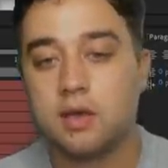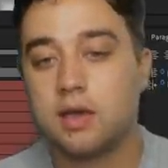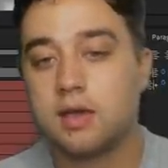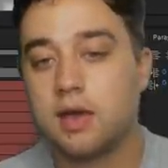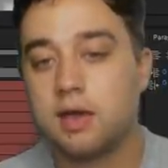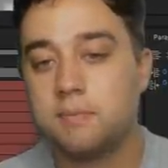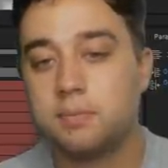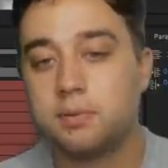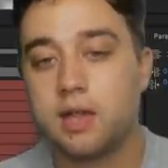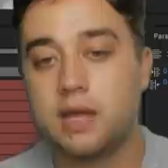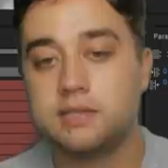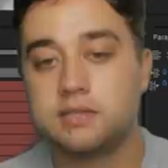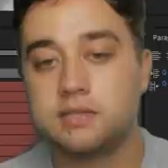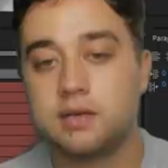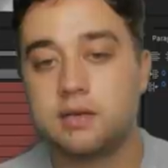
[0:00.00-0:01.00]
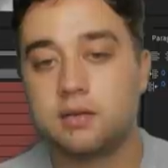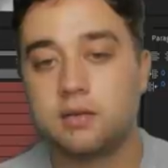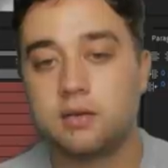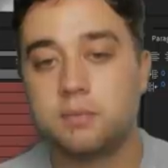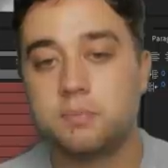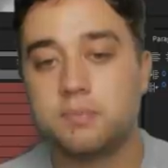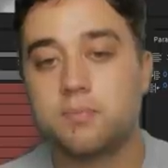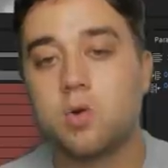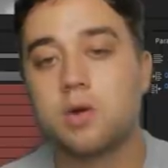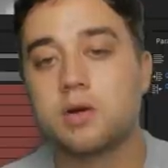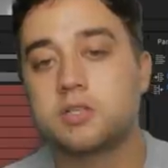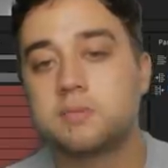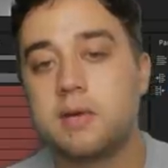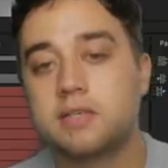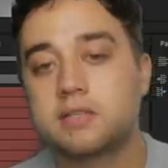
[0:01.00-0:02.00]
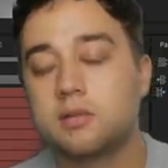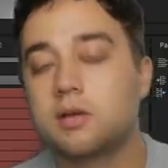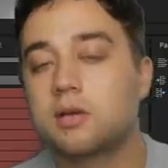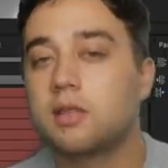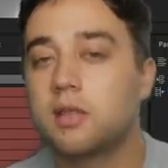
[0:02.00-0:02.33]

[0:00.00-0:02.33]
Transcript: it kind of blends in a little bit more and just makes it look